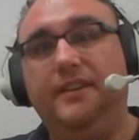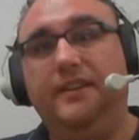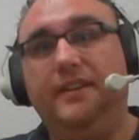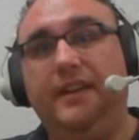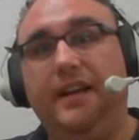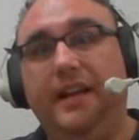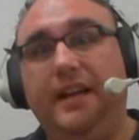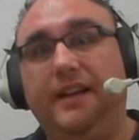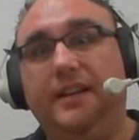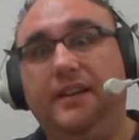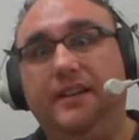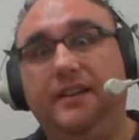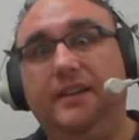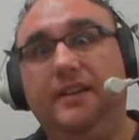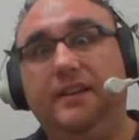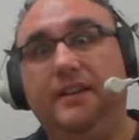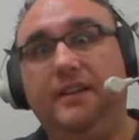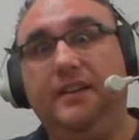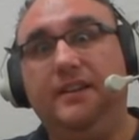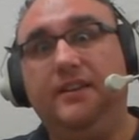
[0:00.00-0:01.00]
like
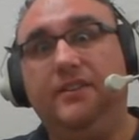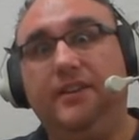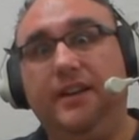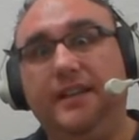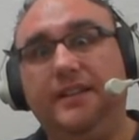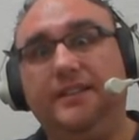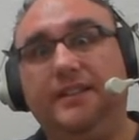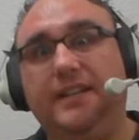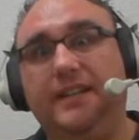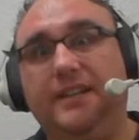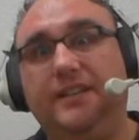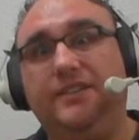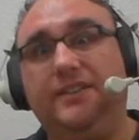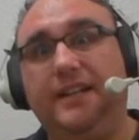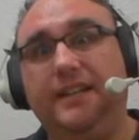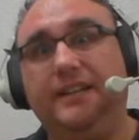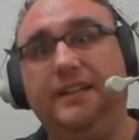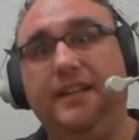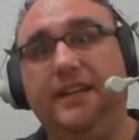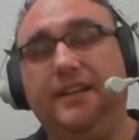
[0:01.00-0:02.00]
craziness
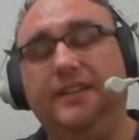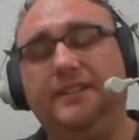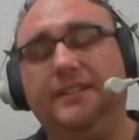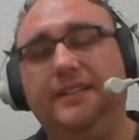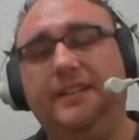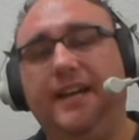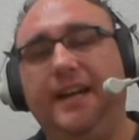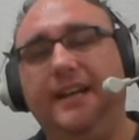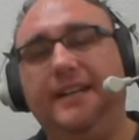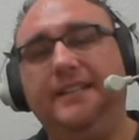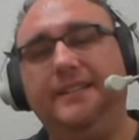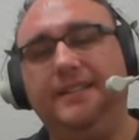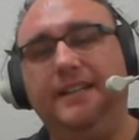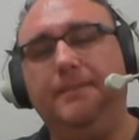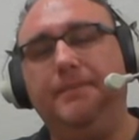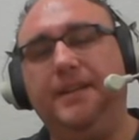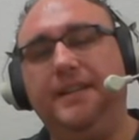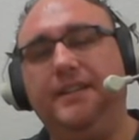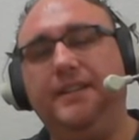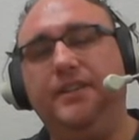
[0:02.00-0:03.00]
right there, because the Titans
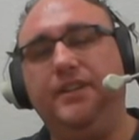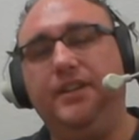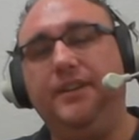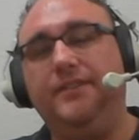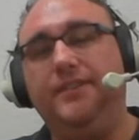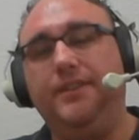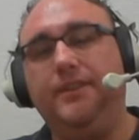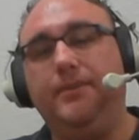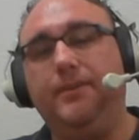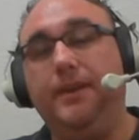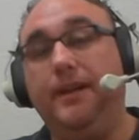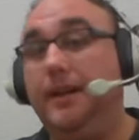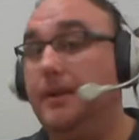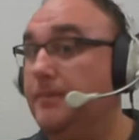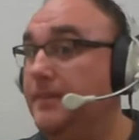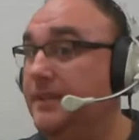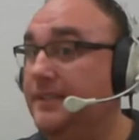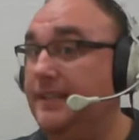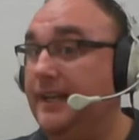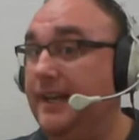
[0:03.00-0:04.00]
did beat the Chiefs this week. I'm
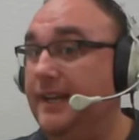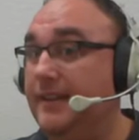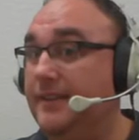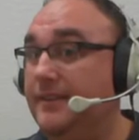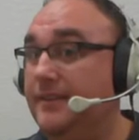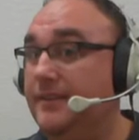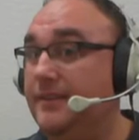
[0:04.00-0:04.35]
just saying.